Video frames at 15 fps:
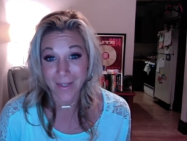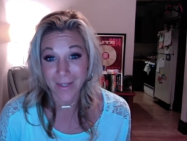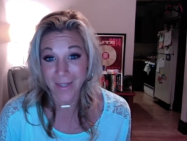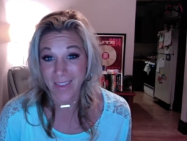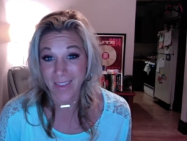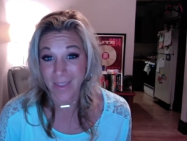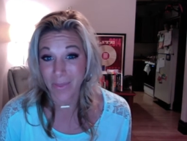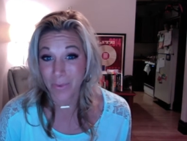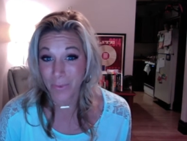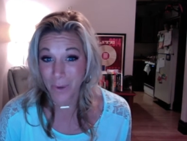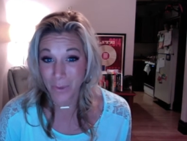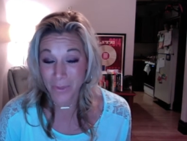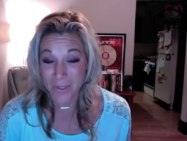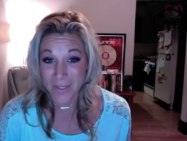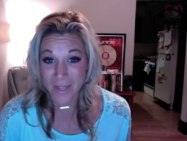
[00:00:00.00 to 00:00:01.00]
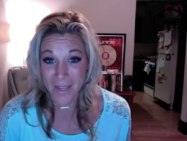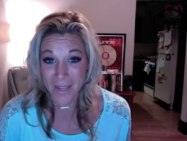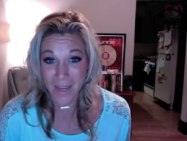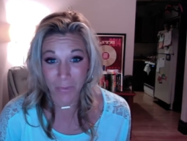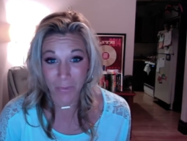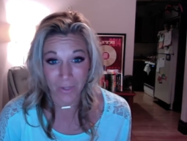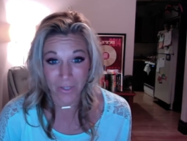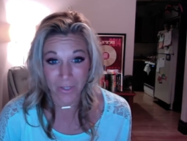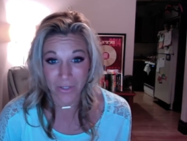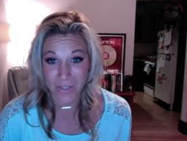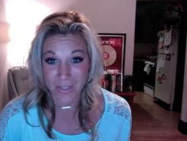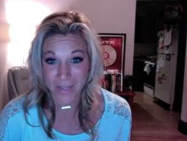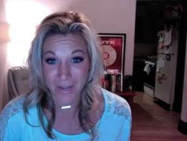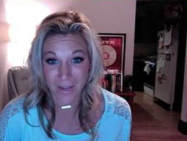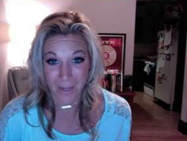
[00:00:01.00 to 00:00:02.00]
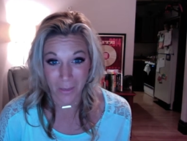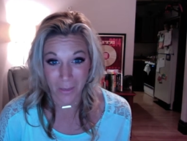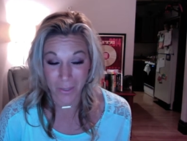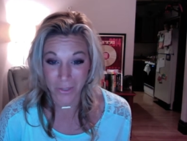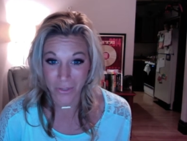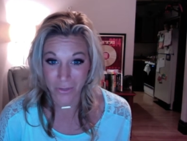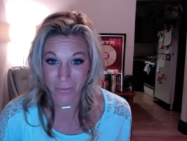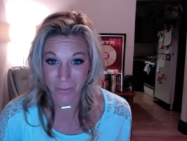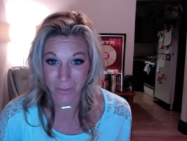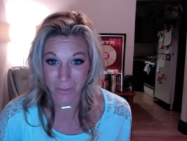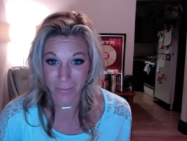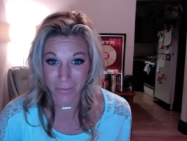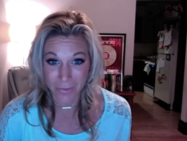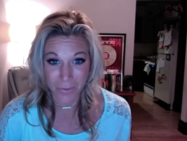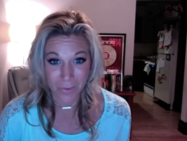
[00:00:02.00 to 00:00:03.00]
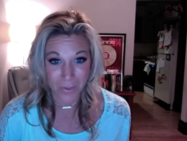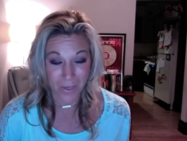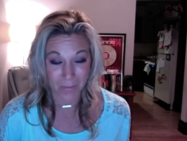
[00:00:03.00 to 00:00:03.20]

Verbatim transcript: And then throughout the day, I'm really just taking a picture of my food.